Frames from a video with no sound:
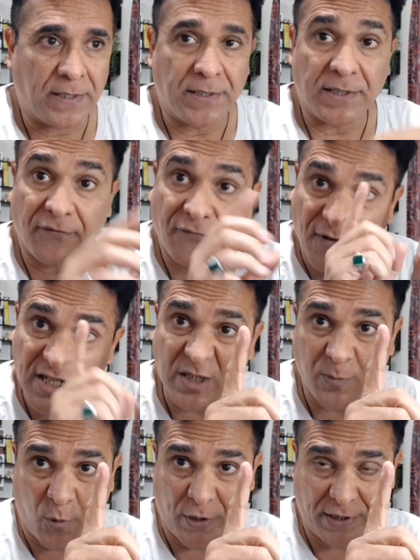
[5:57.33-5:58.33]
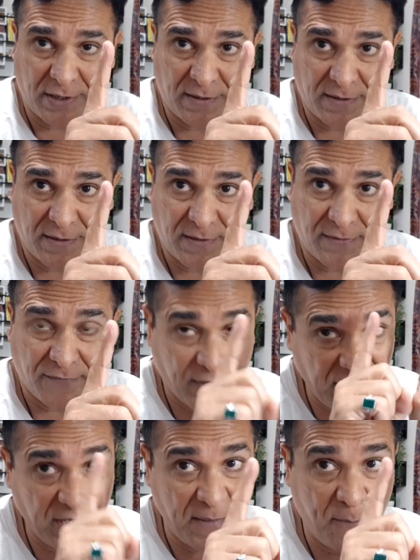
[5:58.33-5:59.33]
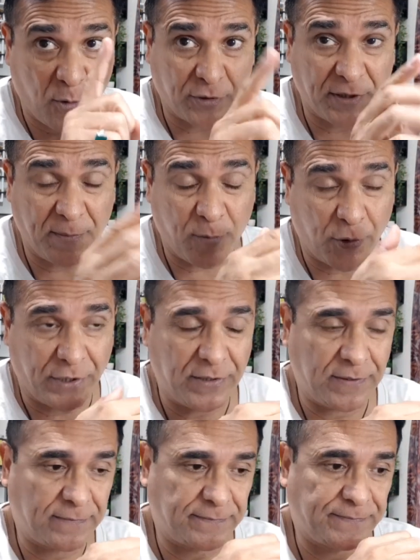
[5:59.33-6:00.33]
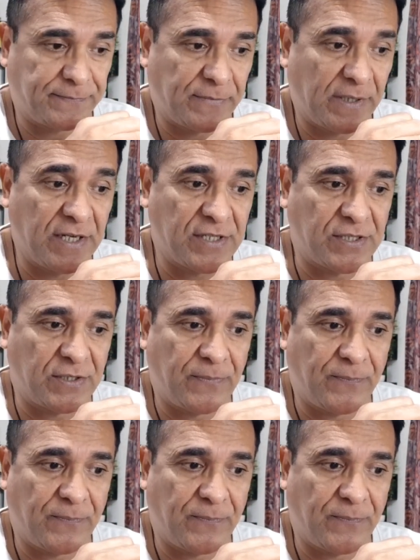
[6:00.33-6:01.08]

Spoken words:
The first point, very important point, is